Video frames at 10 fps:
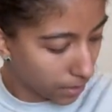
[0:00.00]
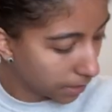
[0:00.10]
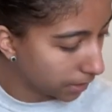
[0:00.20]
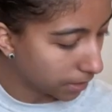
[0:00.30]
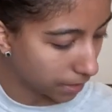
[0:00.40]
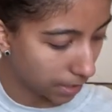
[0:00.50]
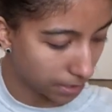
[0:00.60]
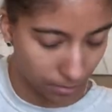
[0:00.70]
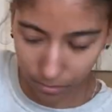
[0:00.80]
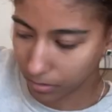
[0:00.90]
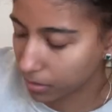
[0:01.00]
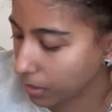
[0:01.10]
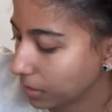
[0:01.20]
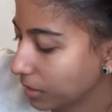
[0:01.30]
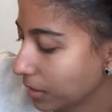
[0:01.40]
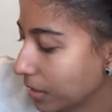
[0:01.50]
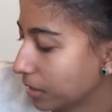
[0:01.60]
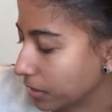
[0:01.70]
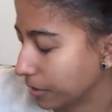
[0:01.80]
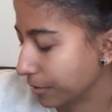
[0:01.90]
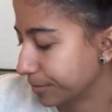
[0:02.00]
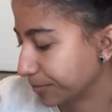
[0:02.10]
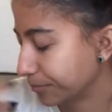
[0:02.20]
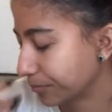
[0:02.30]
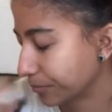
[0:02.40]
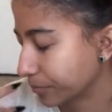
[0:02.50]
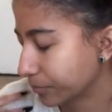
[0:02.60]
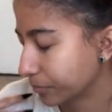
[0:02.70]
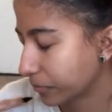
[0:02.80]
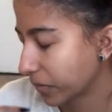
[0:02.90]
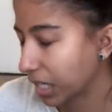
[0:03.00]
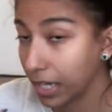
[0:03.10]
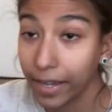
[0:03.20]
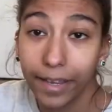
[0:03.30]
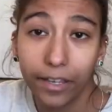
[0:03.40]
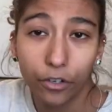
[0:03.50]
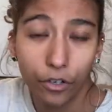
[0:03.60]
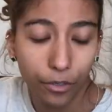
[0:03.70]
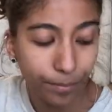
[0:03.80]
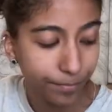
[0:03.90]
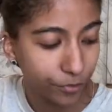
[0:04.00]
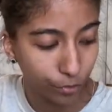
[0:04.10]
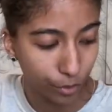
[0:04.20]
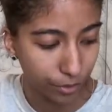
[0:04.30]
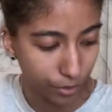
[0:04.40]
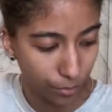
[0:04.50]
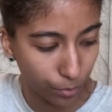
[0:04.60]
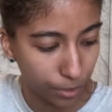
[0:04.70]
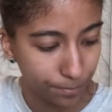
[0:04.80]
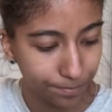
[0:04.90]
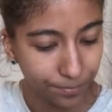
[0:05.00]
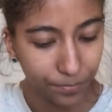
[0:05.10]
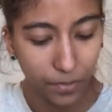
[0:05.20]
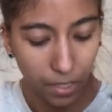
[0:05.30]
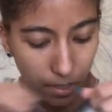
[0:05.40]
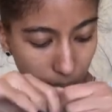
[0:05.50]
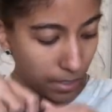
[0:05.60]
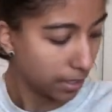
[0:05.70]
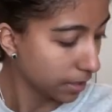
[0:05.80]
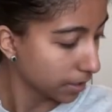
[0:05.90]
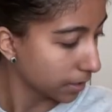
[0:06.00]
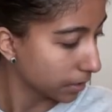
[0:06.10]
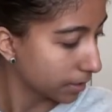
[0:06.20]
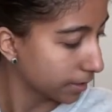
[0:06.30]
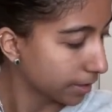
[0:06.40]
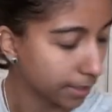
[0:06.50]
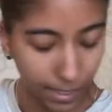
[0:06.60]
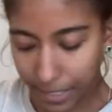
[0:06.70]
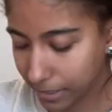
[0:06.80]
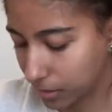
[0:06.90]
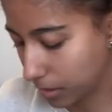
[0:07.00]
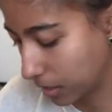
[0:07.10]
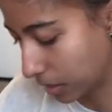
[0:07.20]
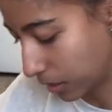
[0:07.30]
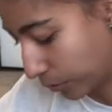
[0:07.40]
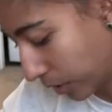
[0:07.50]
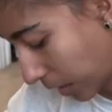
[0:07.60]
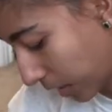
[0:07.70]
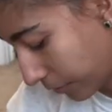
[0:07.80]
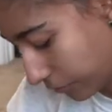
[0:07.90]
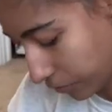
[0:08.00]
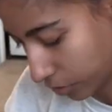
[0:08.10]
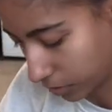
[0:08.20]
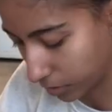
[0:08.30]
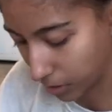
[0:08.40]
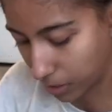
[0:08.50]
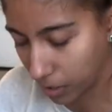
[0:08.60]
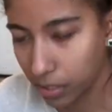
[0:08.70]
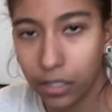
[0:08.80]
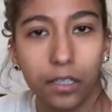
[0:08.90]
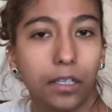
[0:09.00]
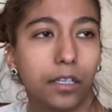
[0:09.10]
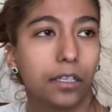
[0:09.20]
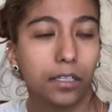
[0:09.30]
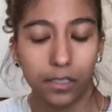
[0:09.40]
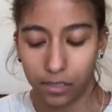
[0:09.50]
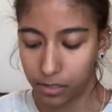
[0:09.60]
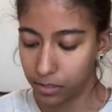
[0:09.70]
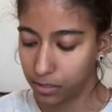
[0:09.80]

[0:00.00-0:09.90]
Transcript: I need to get a, I need to get a, a hanger for this one. And the last thing that we have for today is